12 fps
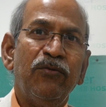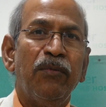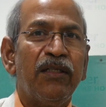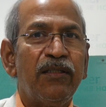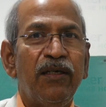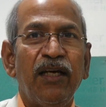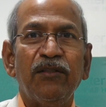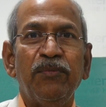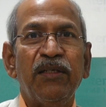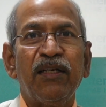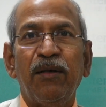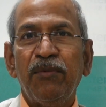new method has
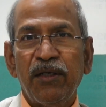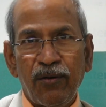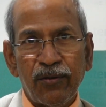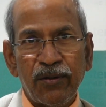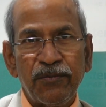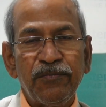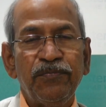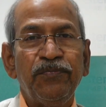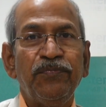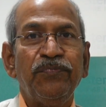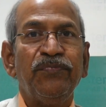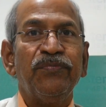been coming out.
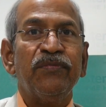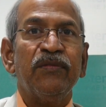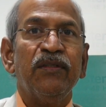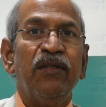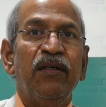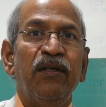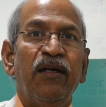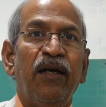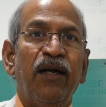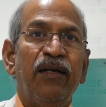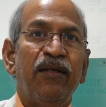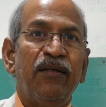
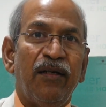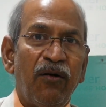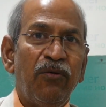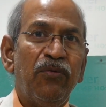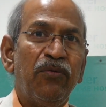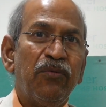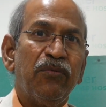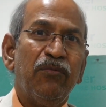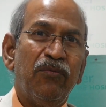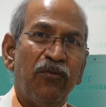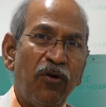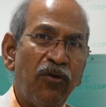And now
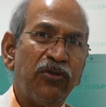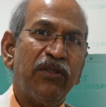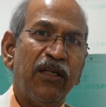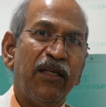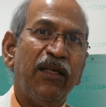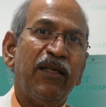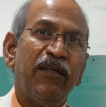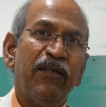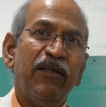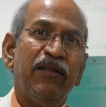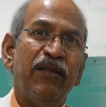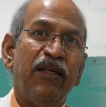mostly
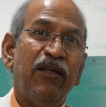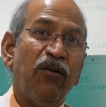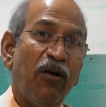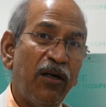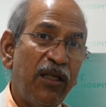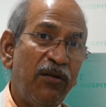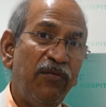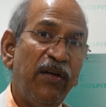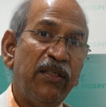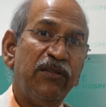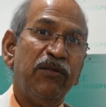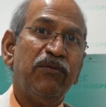the
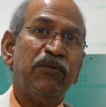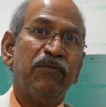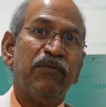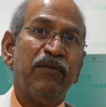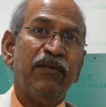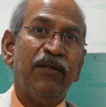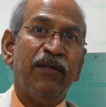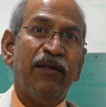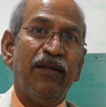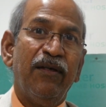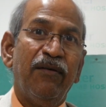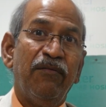non-invasive
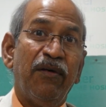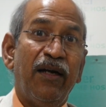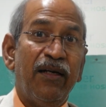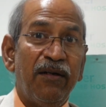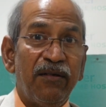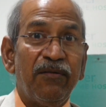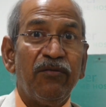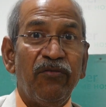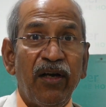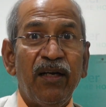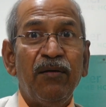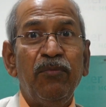and
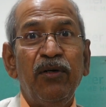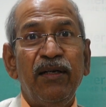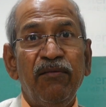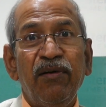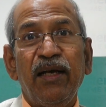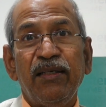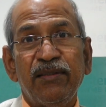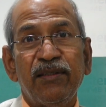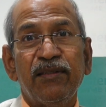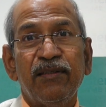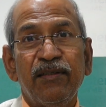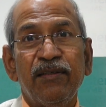wearable
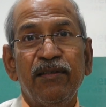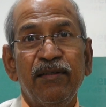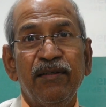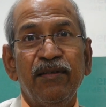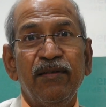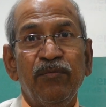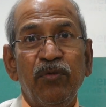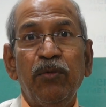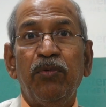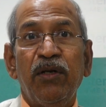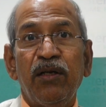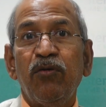device
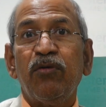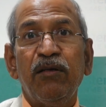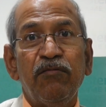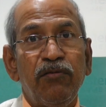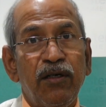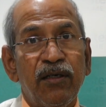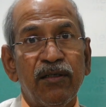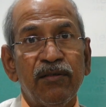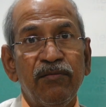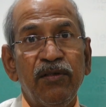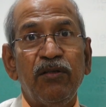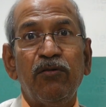people are looking for
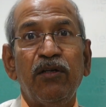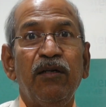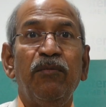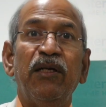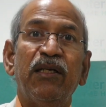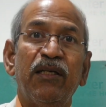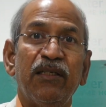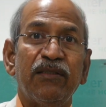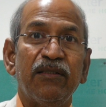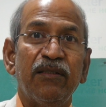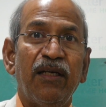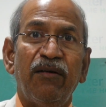without any
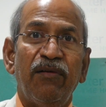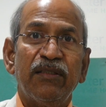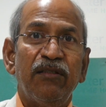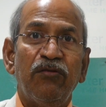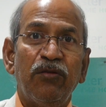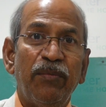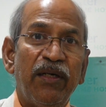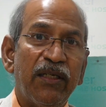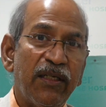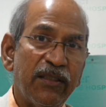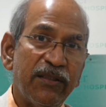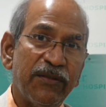medication. They are vexed with
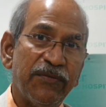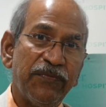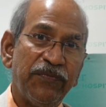medication.